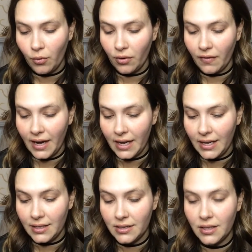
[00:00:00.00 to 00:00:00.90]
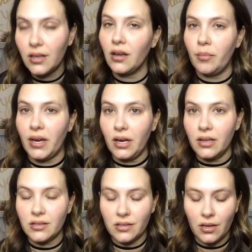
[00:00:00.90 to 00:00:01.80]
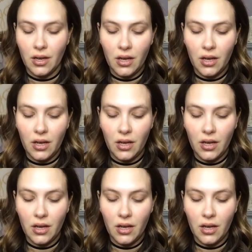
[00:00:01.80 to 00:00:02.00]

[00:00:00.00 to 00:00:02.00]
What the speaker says: more radiant appearance.